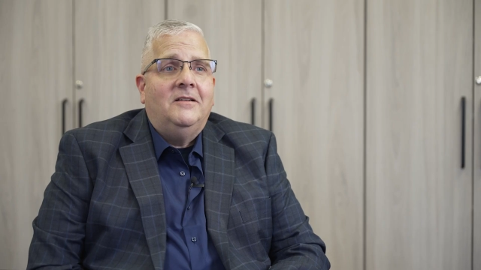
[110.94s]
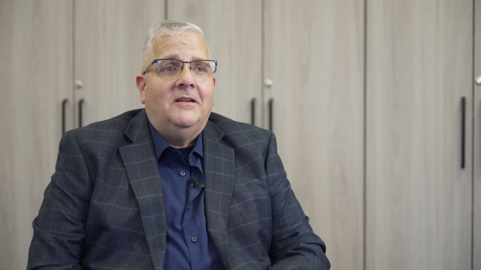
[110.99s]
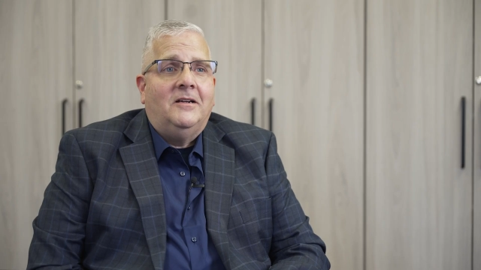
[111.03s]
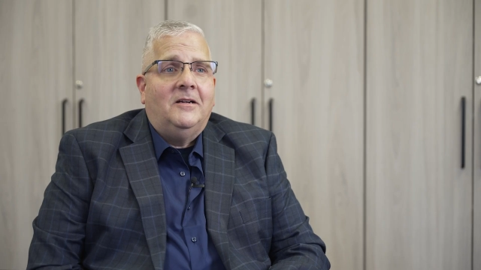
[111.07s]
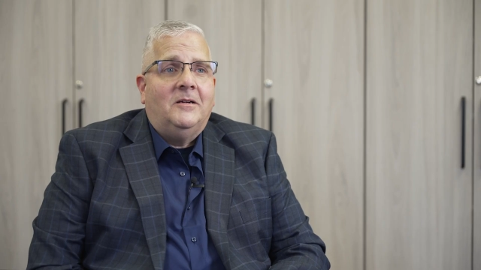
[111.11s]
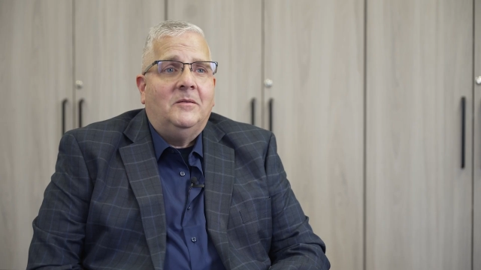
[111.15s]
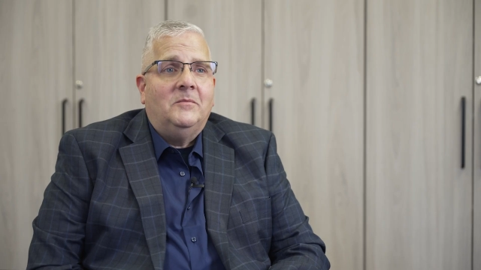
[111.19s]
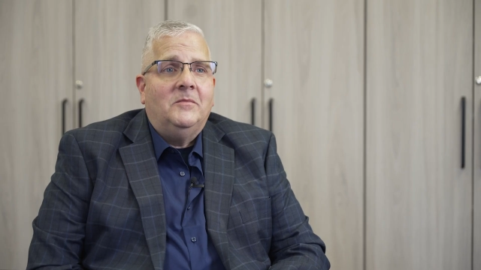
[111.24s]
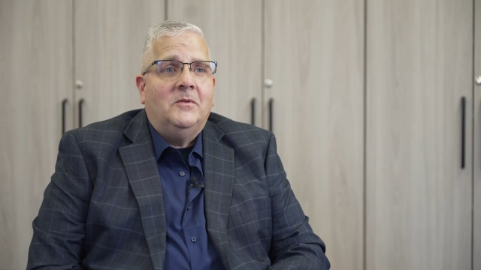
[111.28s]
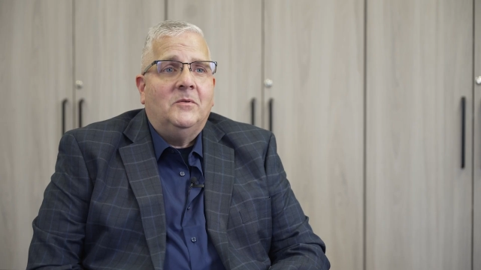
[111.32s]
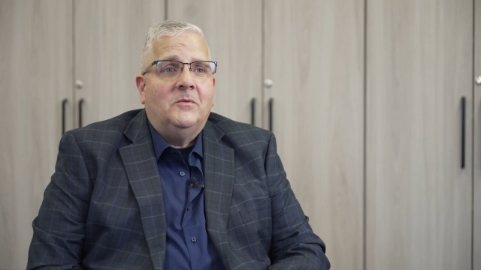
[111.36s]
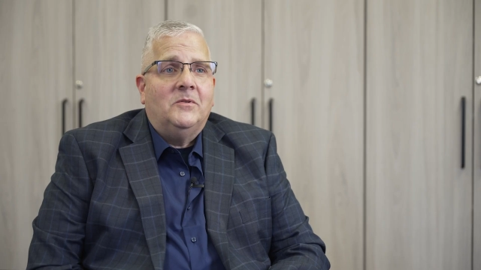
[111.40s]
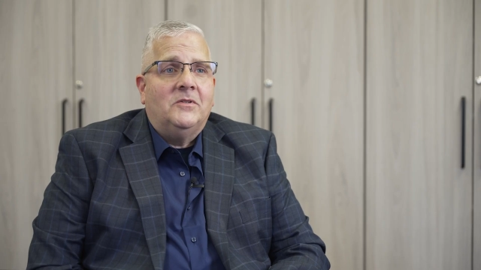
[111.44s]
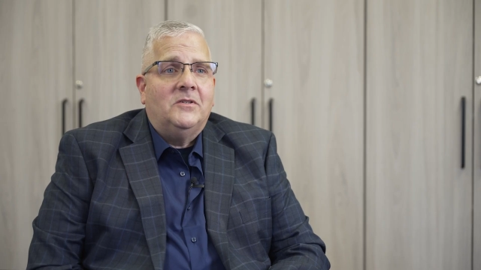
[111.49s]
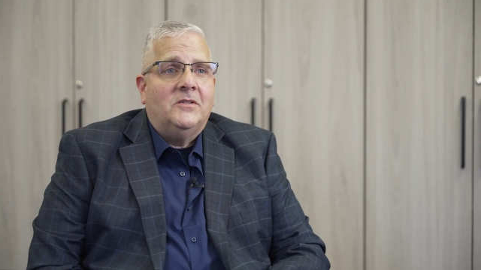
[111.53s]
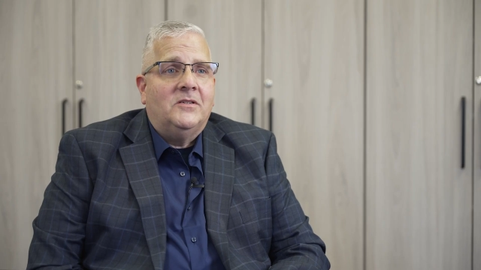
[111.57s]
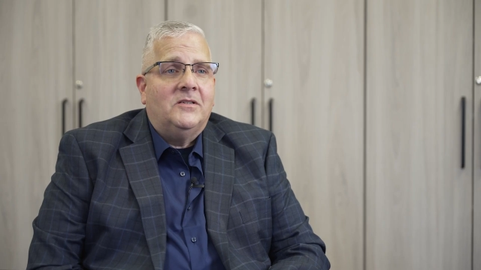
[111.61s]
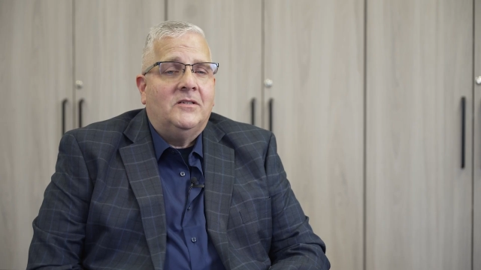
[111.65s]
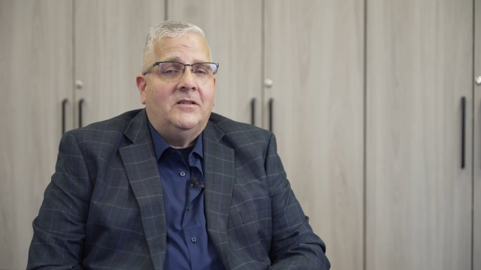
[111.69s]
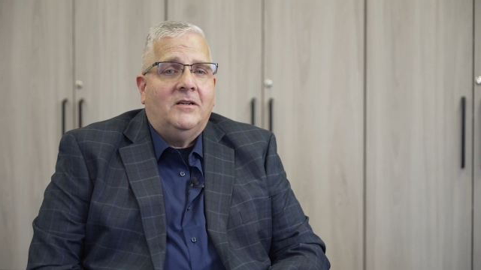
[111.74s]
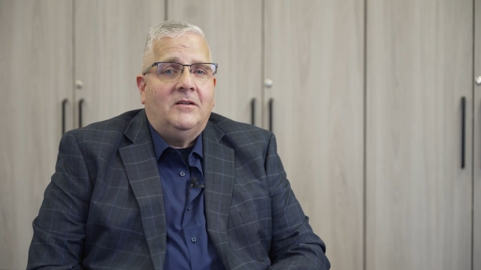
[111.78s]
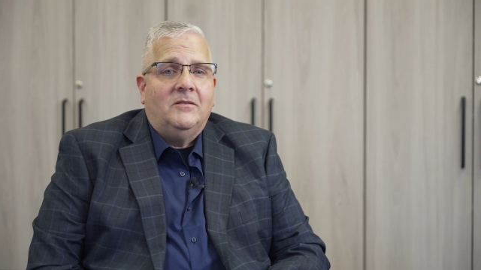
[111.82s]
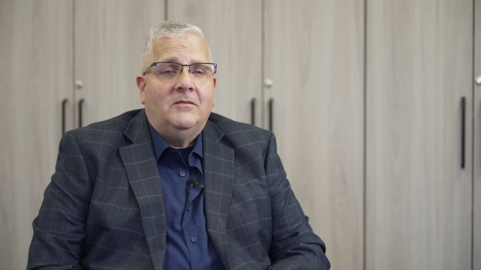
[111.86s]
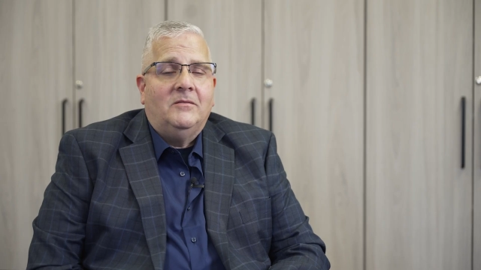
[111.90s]
Um, it was
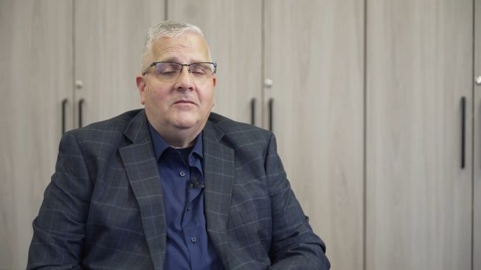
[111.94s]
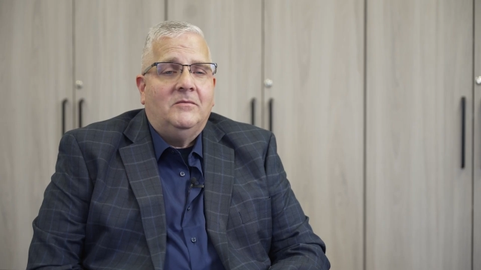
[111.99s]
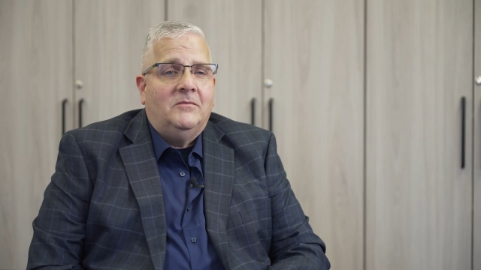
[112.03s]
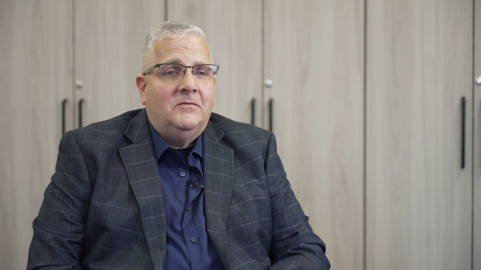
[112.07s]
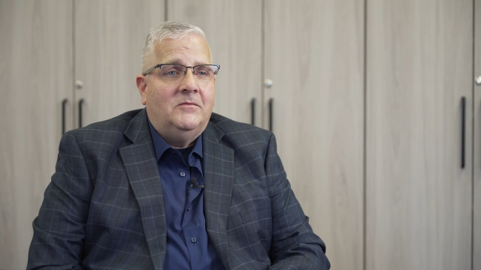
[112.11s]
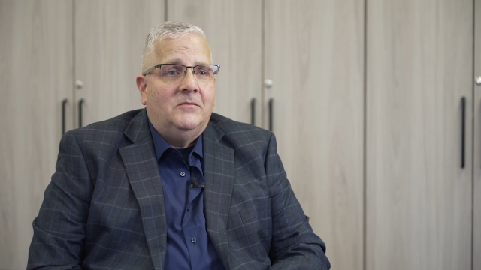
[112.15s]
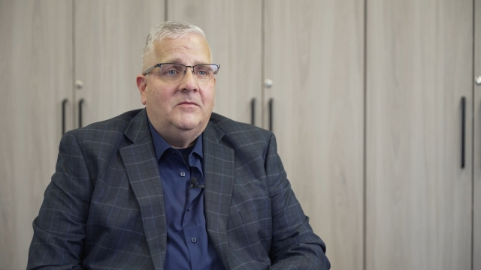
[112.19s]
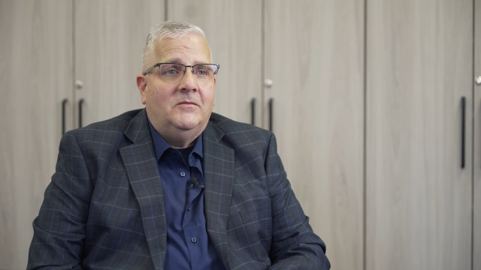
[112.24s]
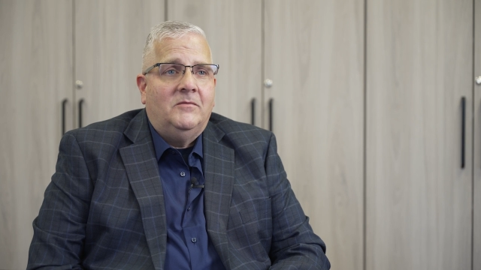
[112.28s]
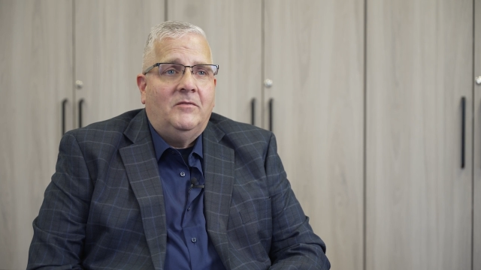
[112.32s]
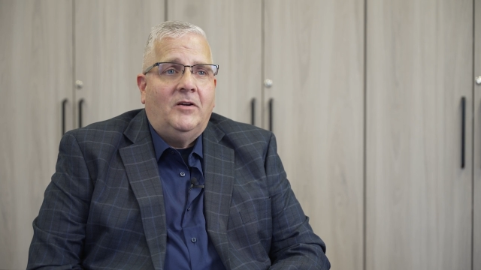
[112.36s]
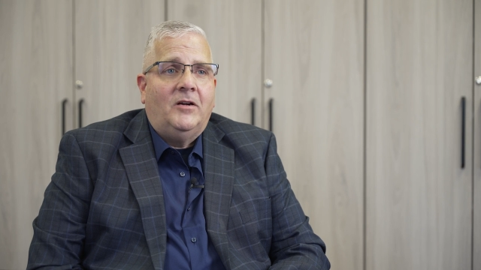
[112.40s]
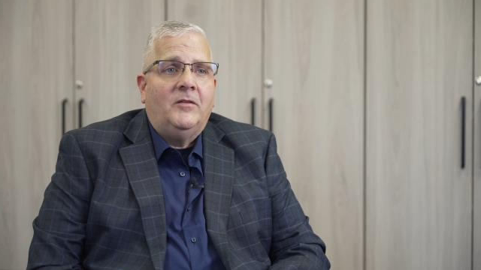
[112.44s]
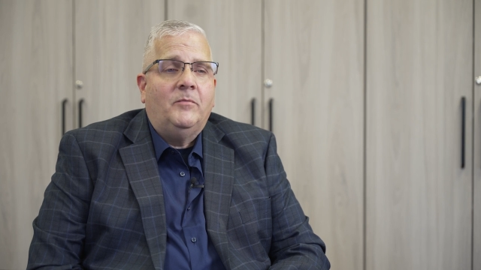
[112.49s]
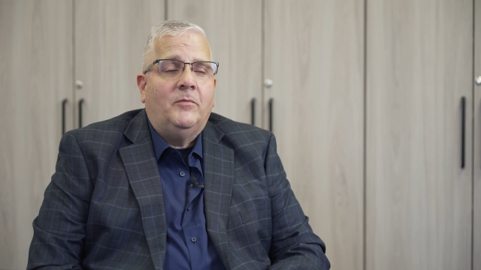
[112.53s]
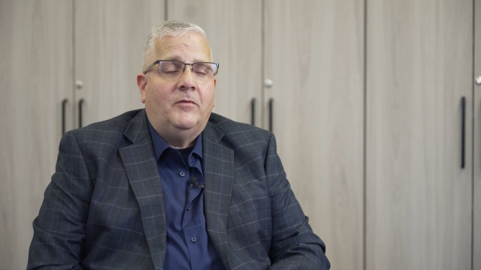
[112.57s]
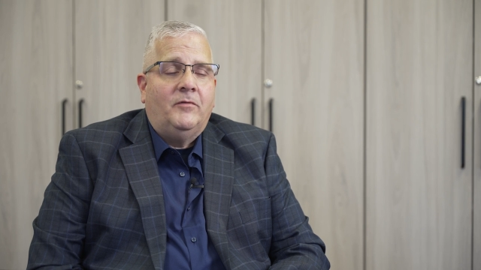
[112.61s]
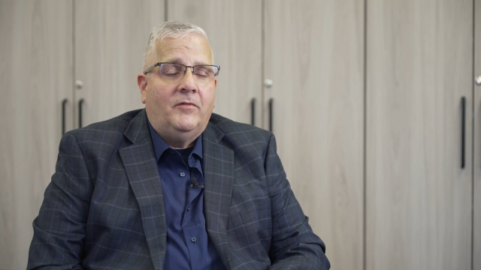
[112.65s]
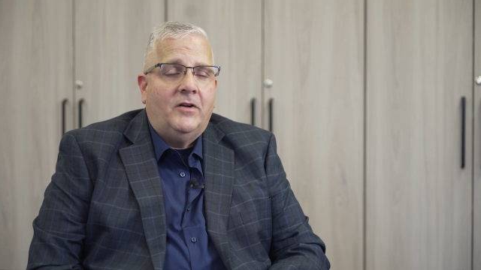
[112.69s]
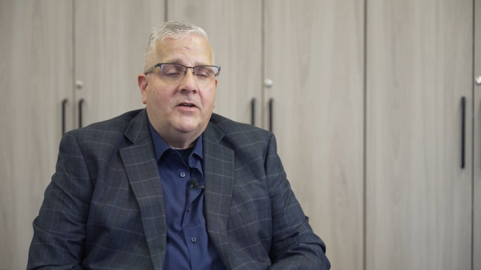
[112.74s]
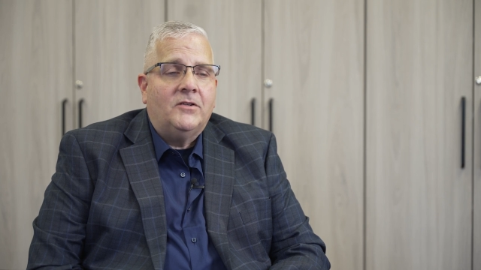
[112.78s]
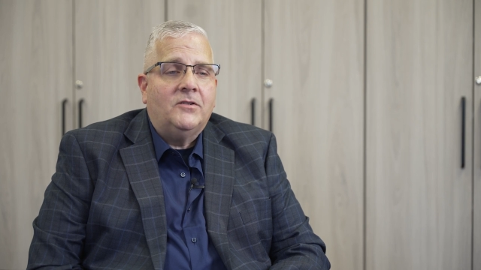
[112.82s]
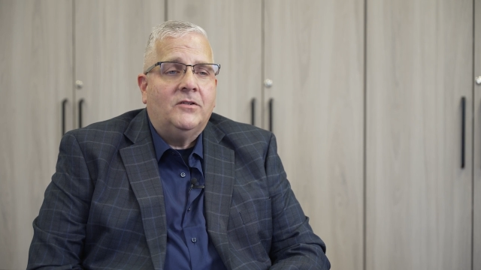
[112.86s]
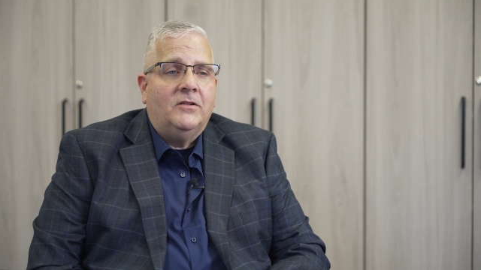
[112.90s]
just done very
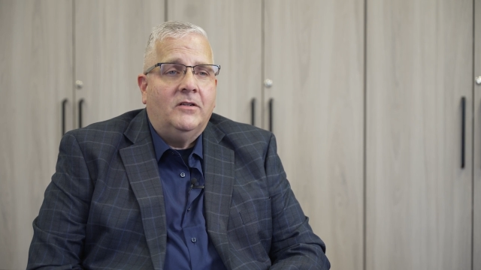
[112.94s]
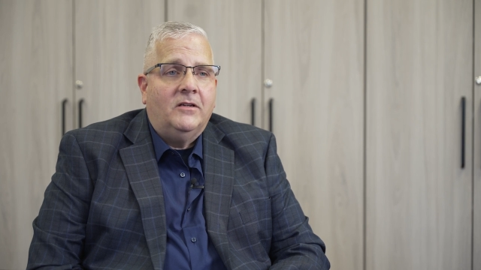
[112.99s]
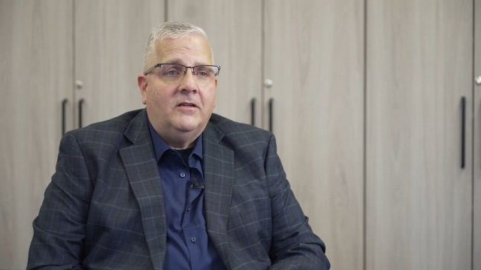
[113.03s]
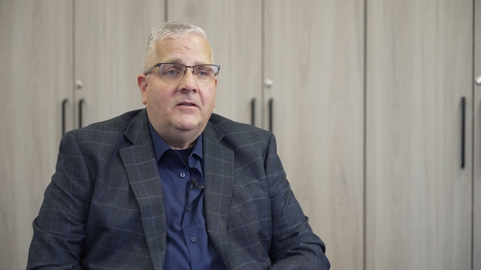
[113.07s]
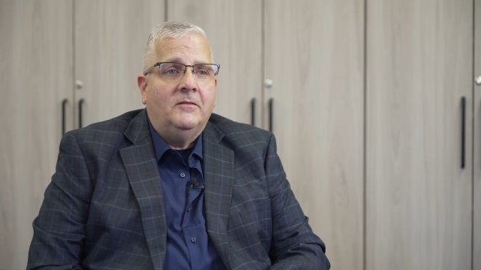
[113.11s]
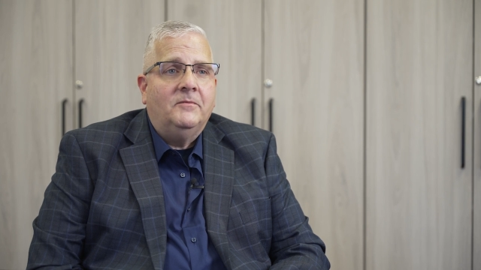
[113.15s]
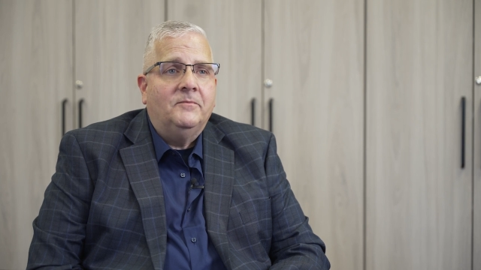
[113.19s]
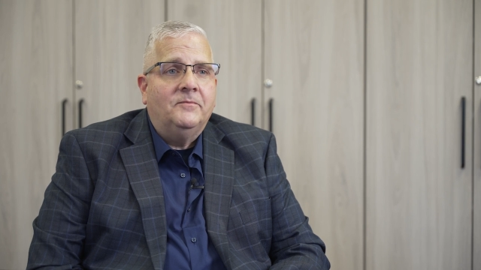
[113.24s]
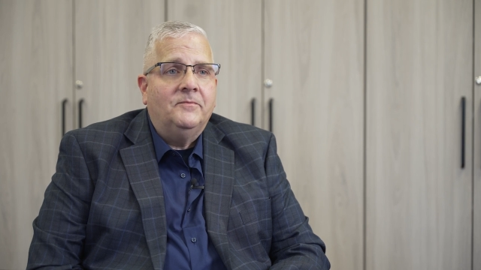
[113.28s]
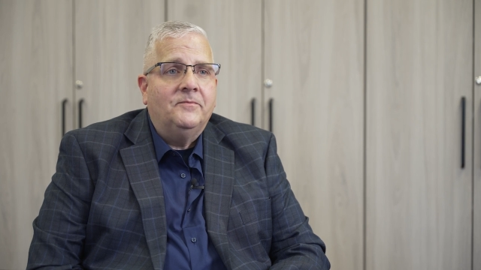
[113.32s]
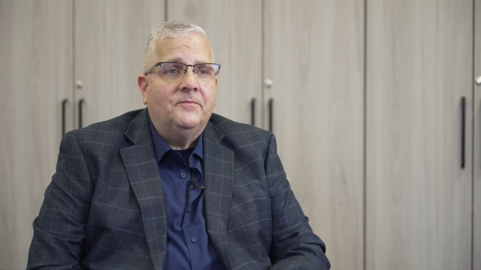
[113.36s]
professionally.